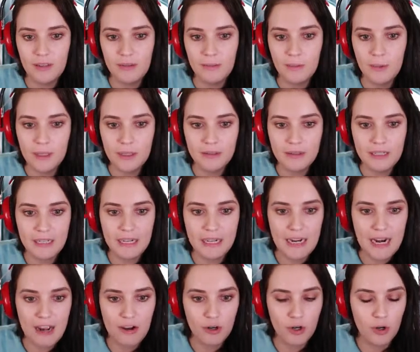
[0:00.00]
Well, get it
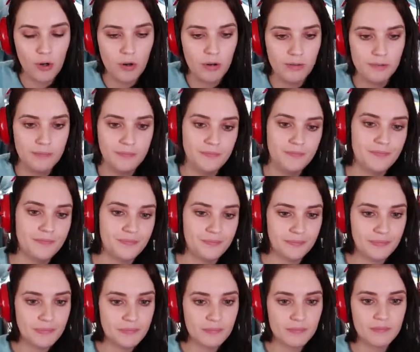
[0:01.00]
out, girl.
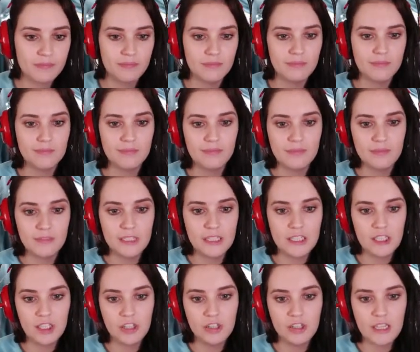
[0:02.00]

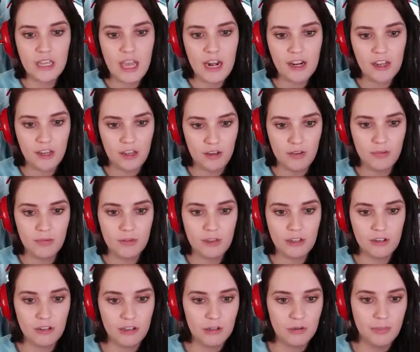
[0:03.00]
She looks kind of cute with
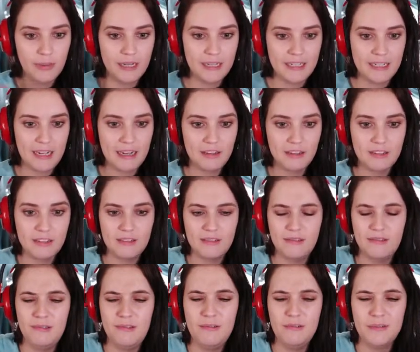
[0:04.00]
her little pigtails.
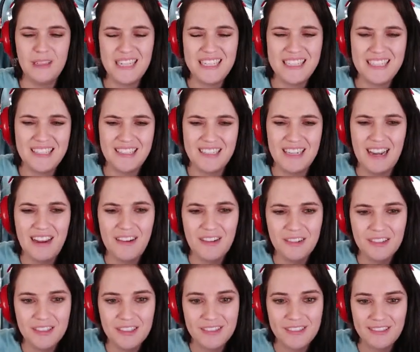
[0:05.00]
Ooh, that's
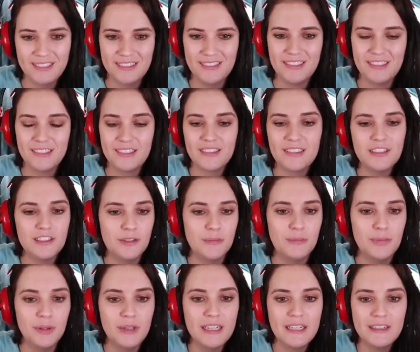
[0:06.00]
sound. Ugh, it's a
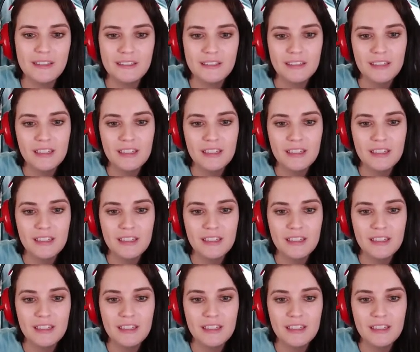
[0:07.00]
bullet.